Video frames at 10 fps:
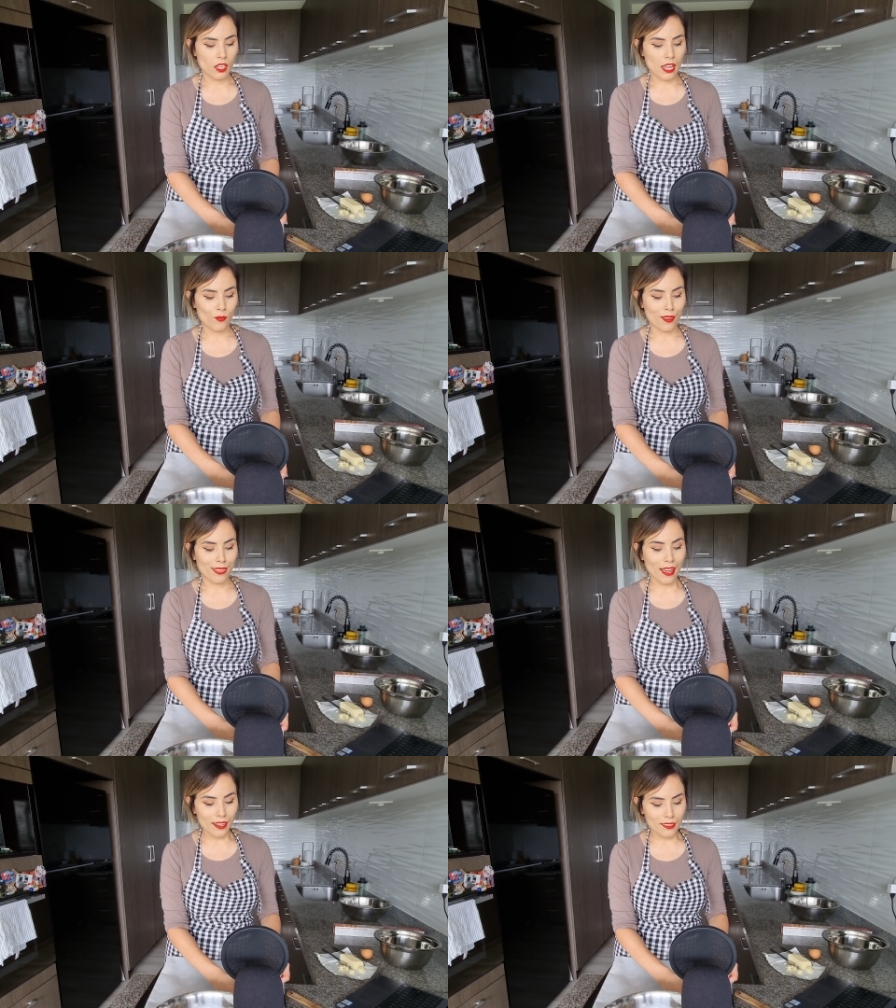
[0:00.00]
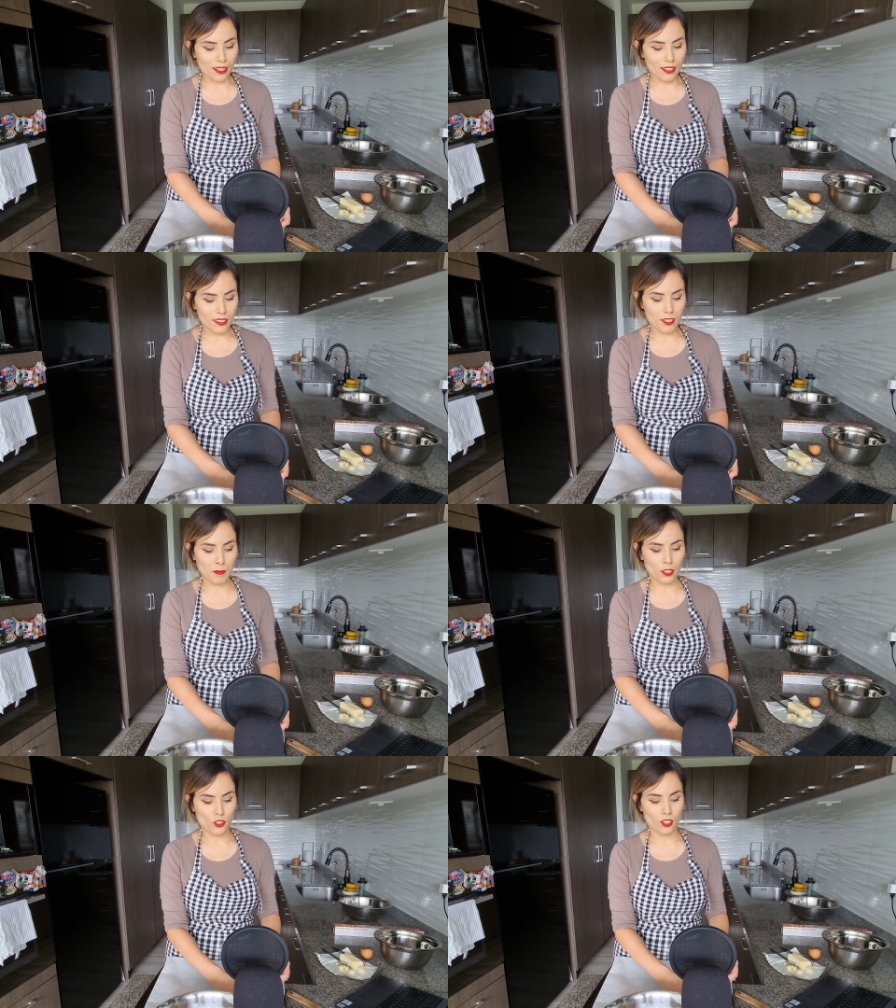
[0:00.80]
And what that does is
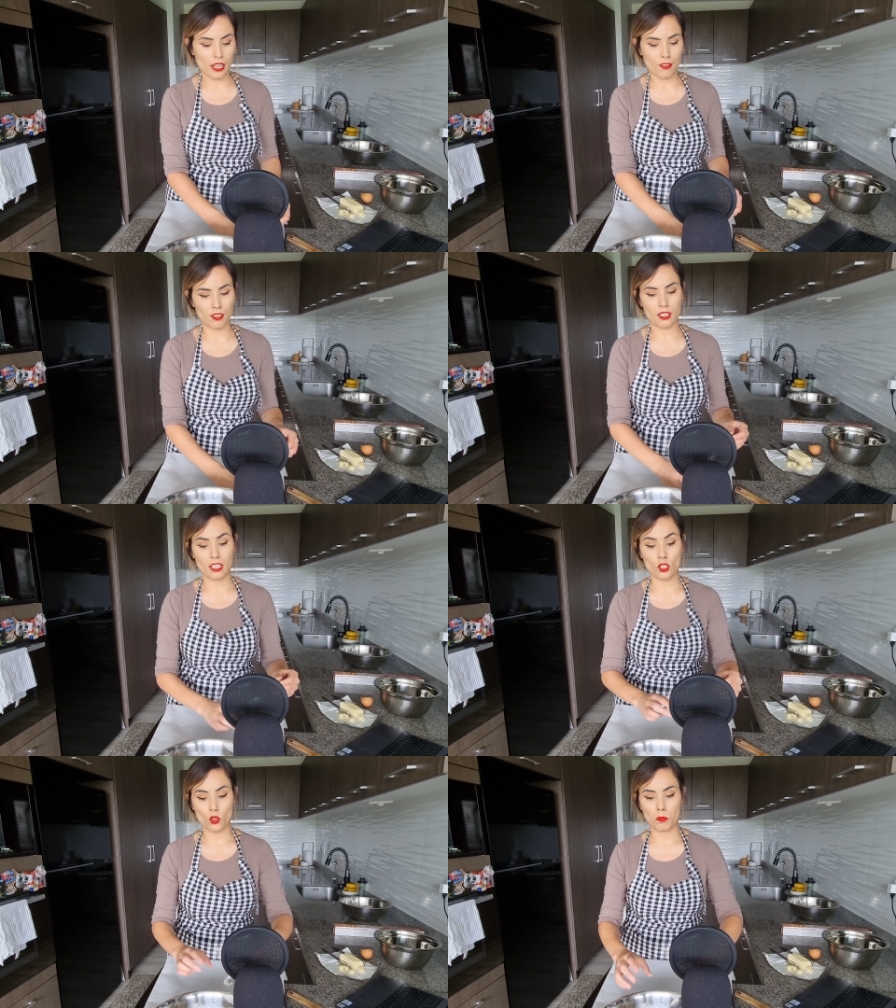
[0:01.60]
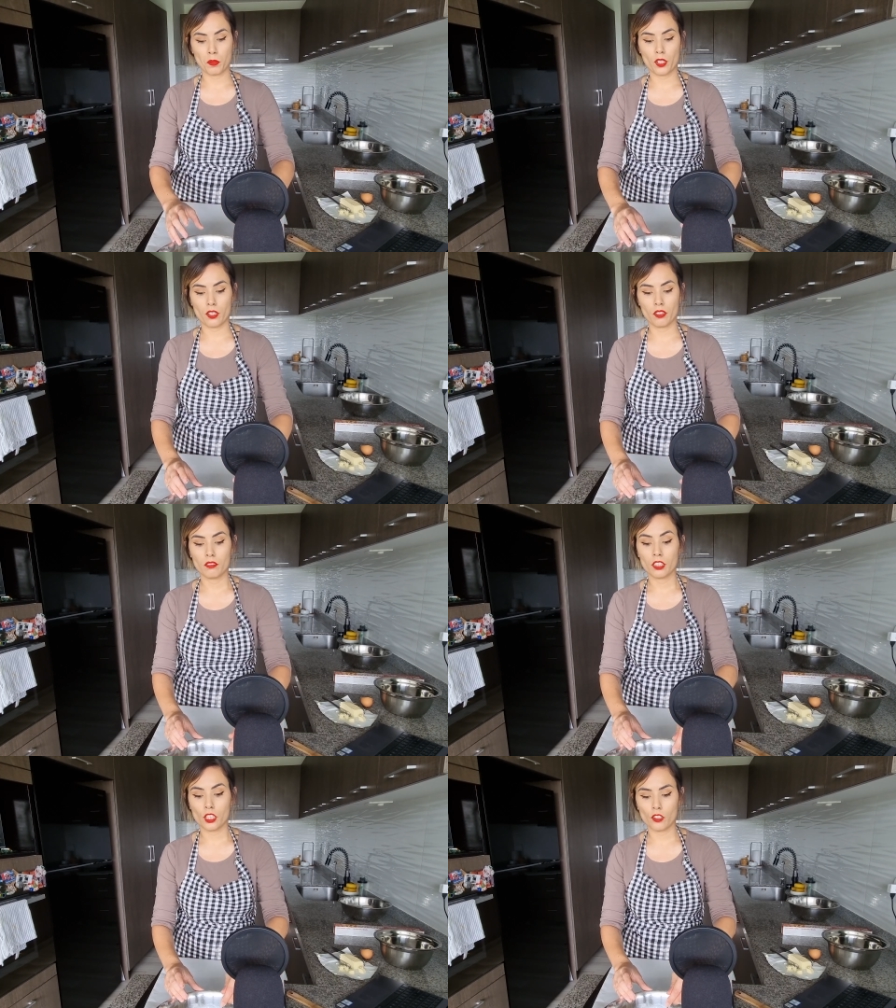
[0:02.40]
make sure that everything is super
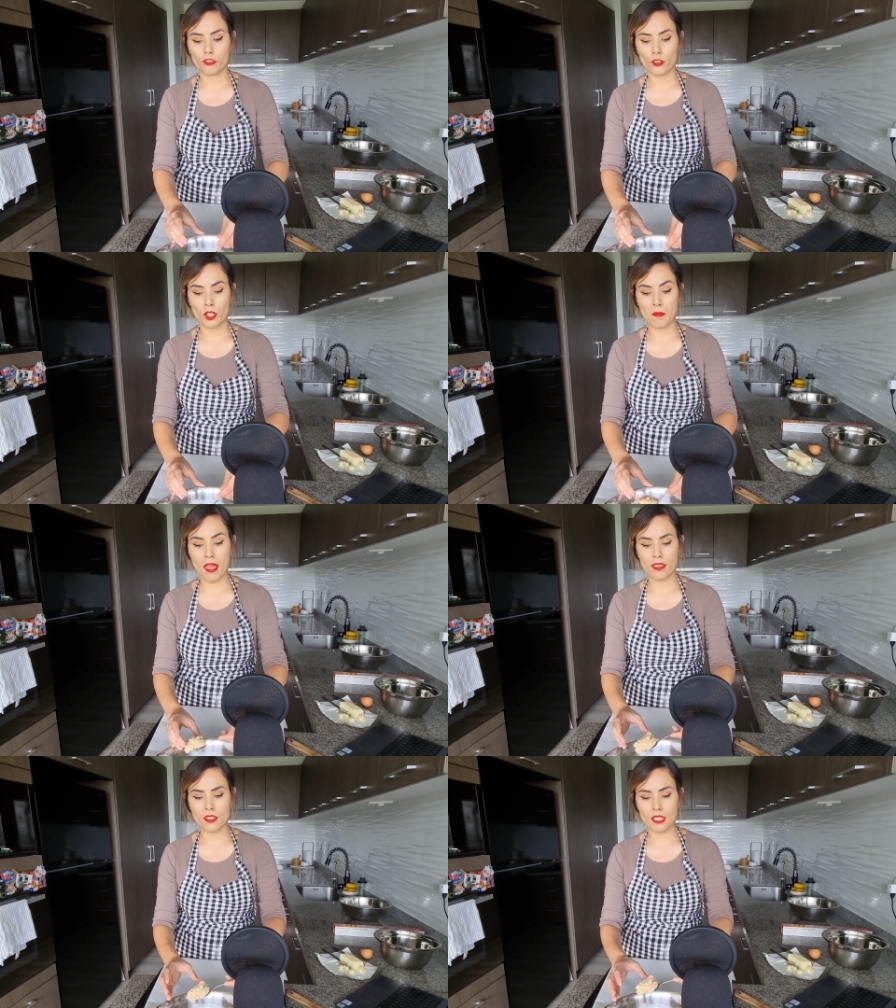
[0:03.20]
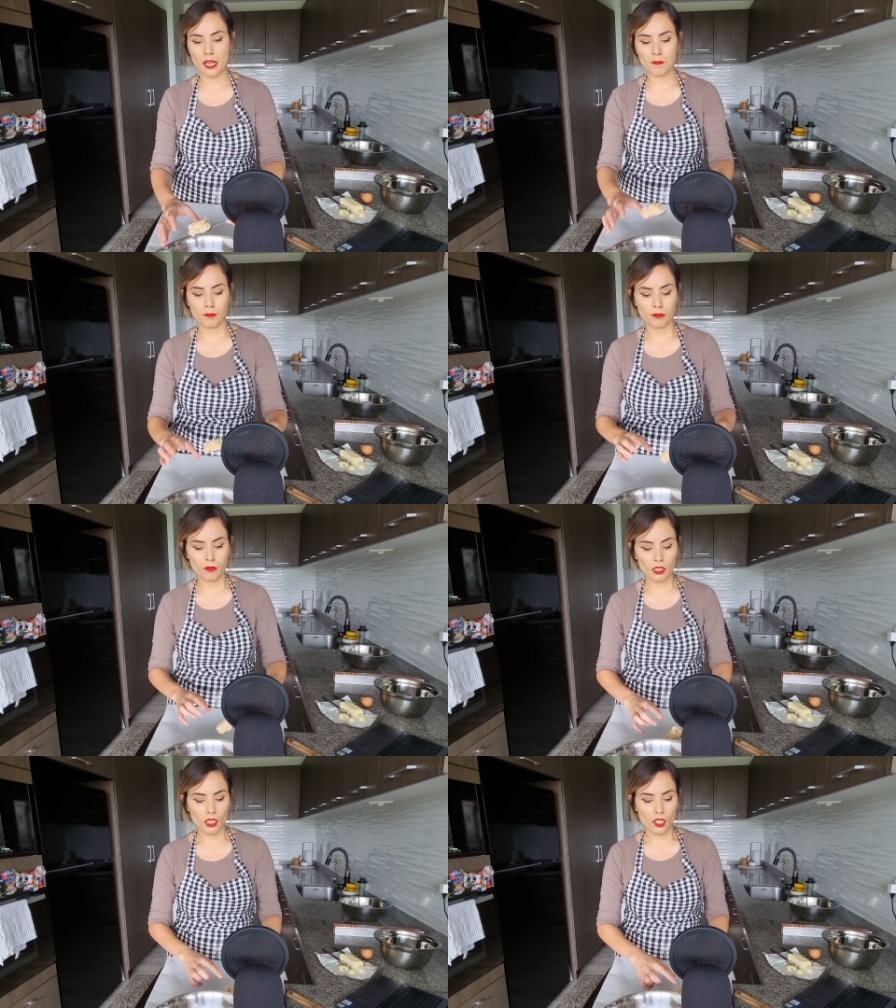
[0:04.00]
uniform and the same.
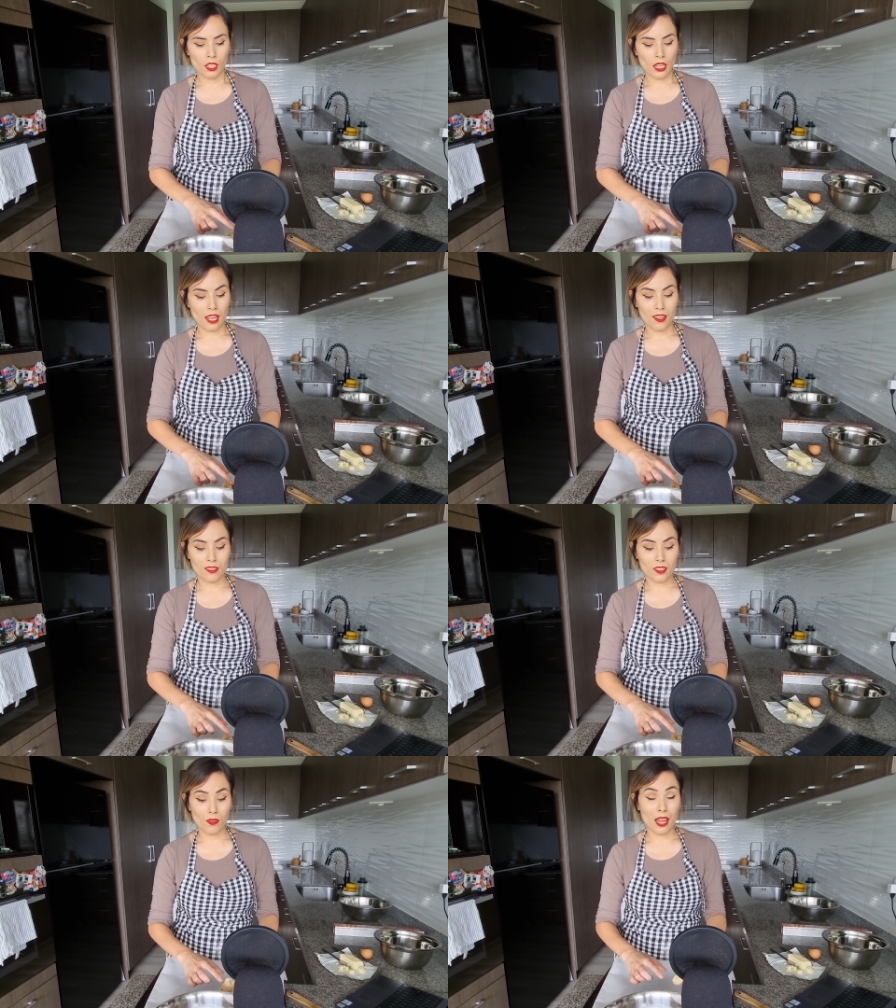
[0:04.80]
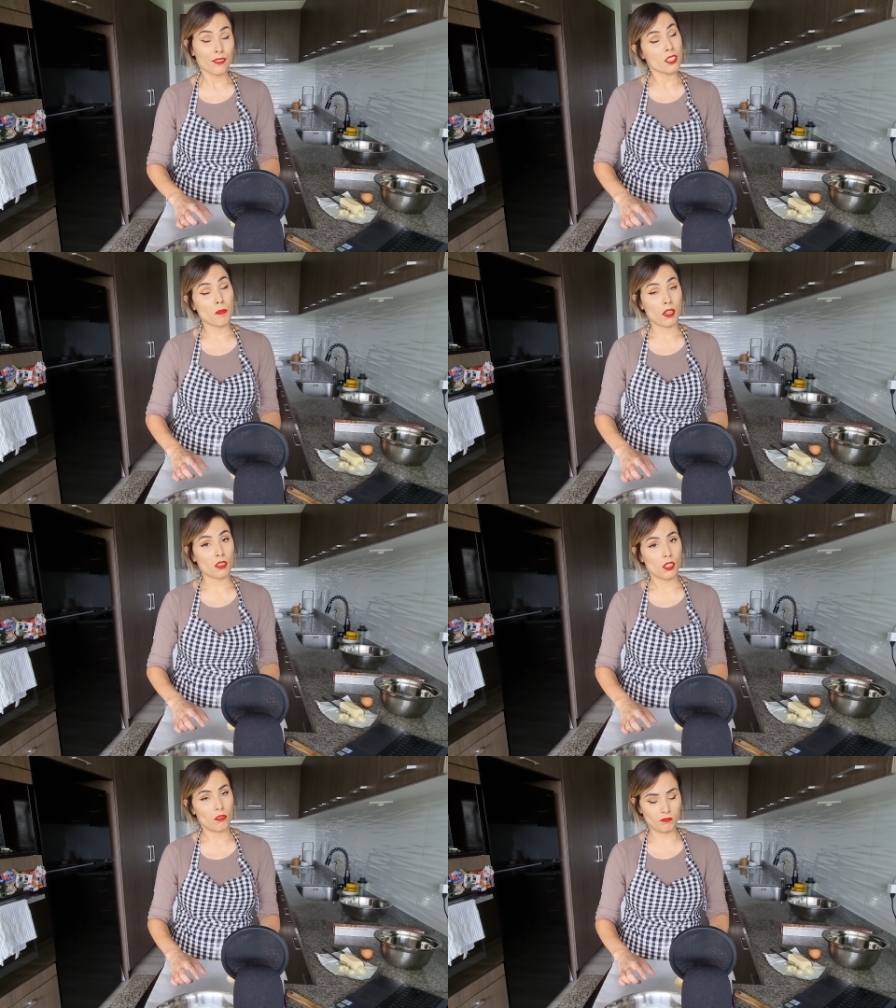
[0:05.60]
And so I respect
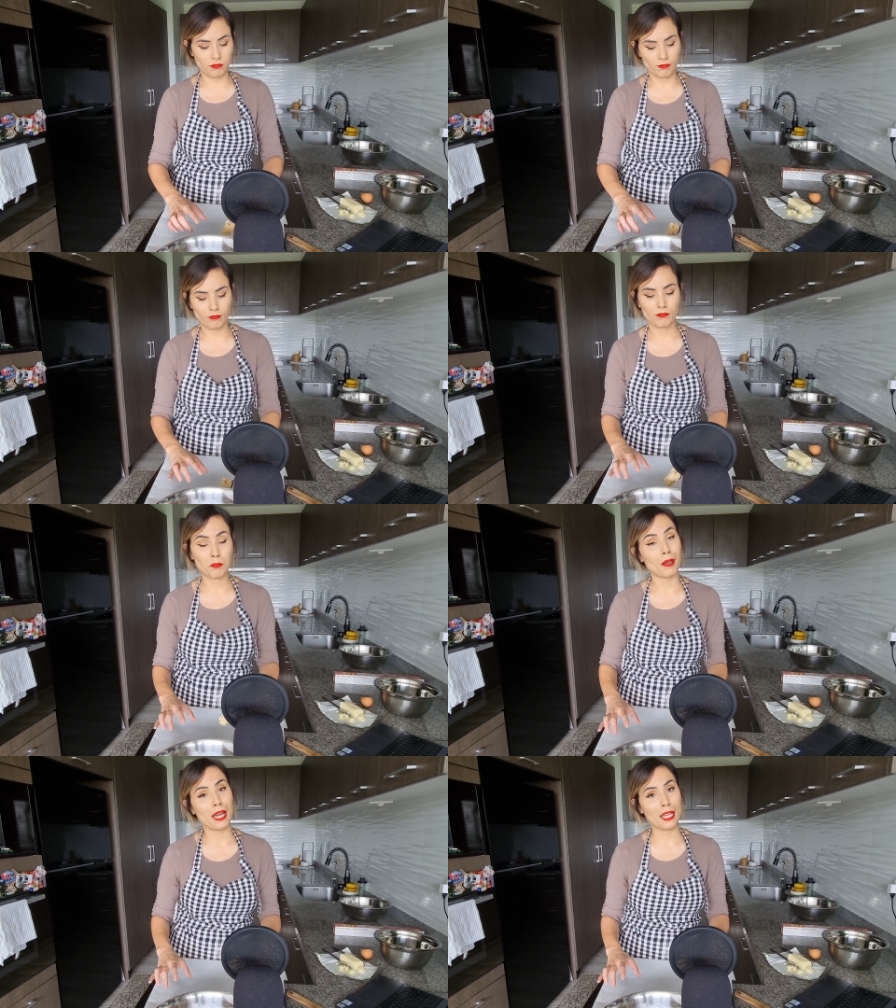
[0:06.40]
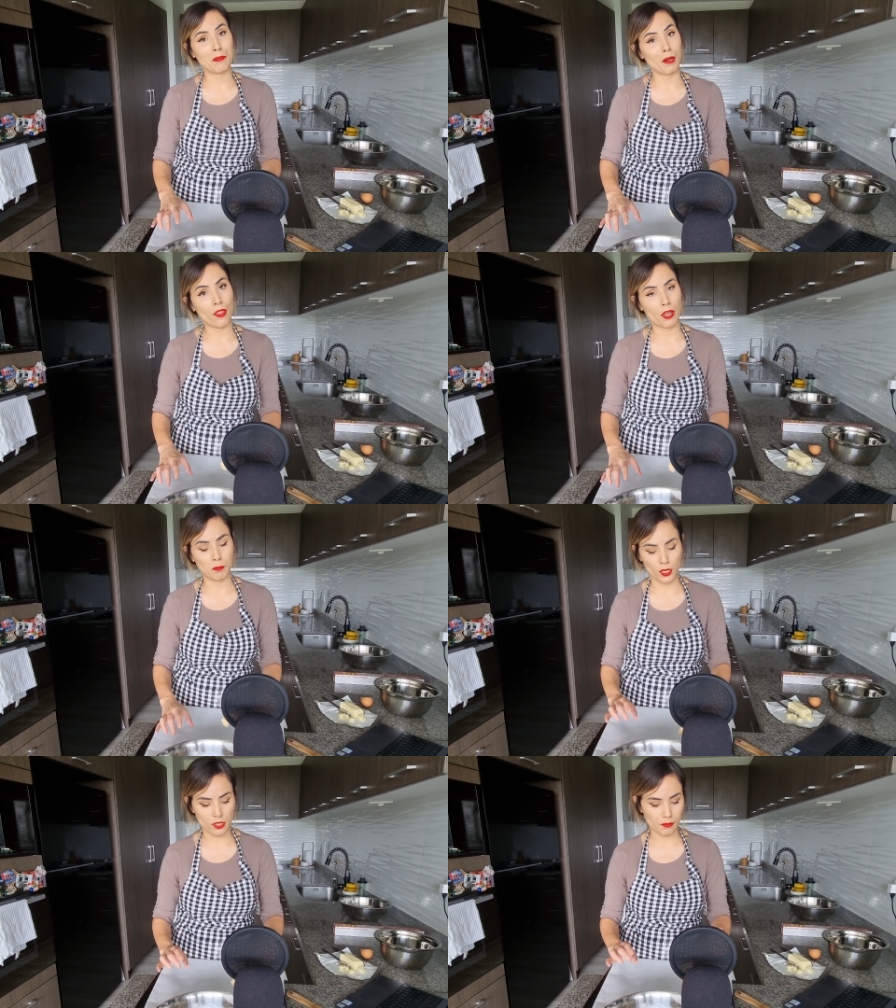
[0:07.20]
that, but I am not that
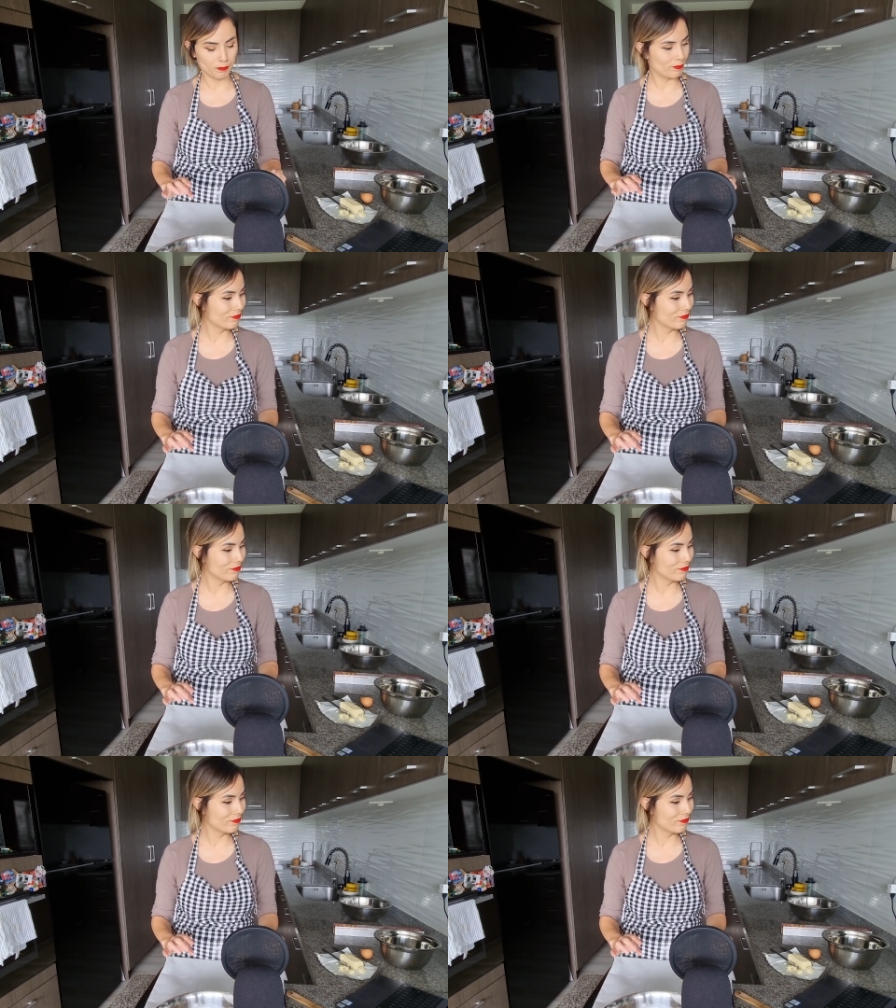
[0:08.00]
person.